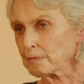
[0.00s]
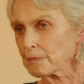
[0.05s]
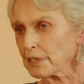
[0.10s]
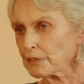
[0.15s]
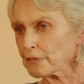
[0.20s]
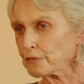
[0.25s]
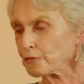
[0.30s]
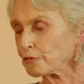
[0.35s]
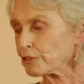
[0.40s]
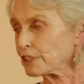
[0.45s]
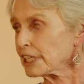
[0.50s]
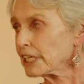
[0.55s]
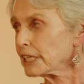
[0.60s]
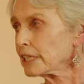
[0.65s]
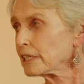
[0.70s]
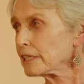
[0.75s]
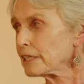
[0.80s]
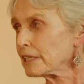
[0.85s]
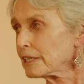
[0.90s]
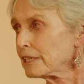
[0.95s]
us three,
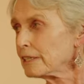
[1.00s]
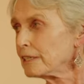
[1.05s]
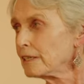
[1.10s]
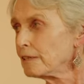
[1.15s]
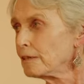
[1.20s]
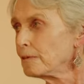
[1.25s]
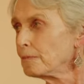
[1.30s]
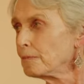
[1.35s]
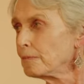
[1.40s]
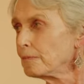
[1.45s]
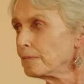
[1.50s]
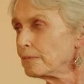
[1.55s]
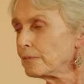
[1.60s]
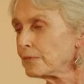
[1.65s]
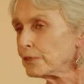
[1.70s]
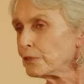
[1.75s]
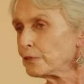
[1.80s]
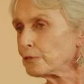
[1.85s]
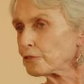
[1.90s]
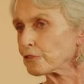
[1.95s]

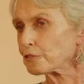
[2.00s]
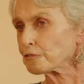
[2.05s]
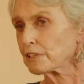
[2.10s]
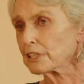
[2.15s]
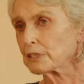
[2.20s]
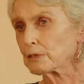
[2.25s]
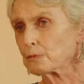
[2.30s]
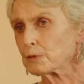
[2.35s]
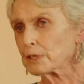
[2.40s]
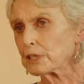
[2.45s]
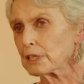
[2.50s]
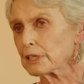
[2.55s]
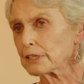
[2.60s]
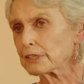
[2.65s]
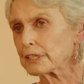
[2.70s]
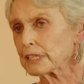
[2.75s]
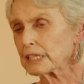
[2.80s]
use the real world.